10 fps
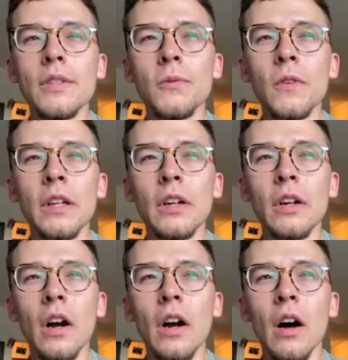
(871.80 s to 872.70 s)

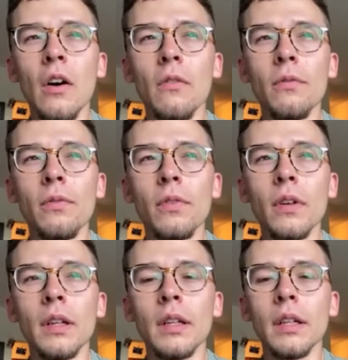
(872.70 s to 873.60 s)
fear of
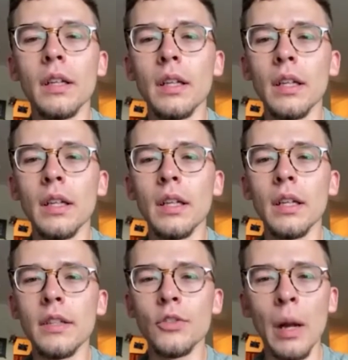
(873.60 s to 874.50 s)

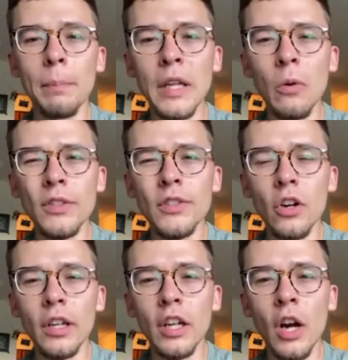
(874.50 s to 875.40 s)
disrupting what's
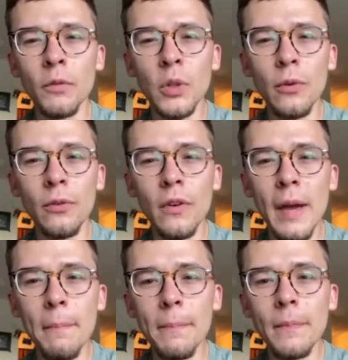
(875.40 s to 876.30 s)
already comfortable for them.